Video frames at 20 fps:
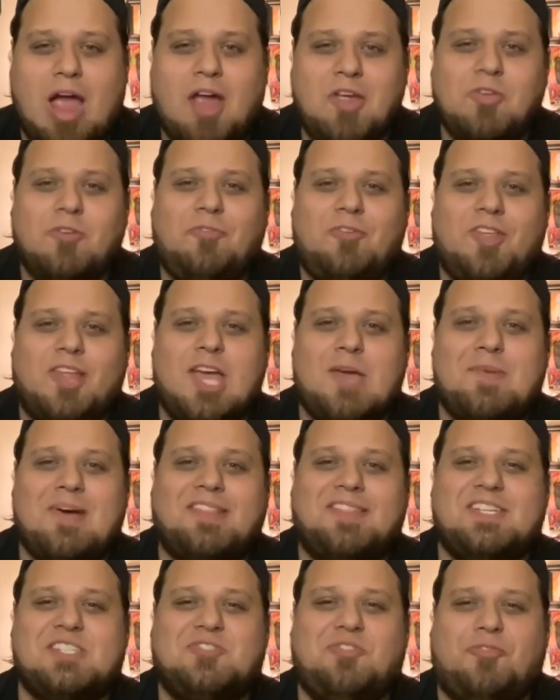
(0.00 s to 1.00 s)
How are you feeling
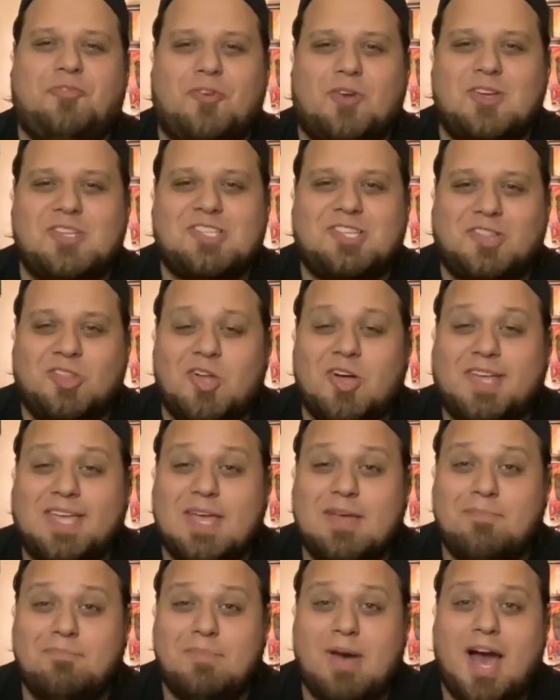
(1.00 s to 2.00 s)
about this first look
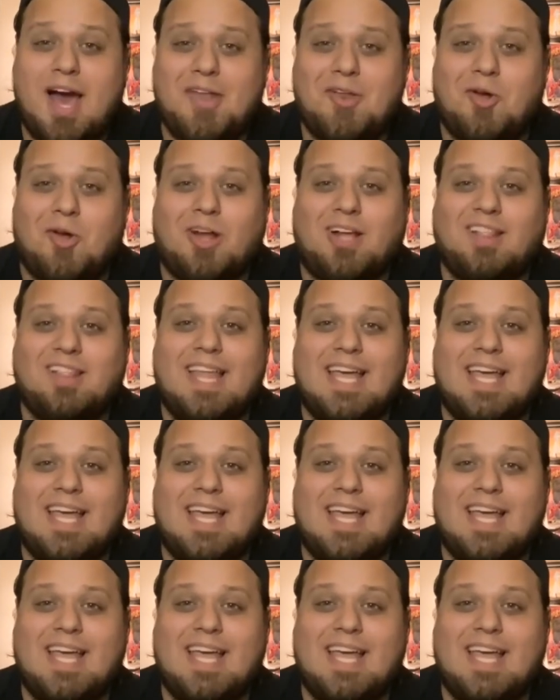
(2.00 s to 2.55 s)
at Monarch: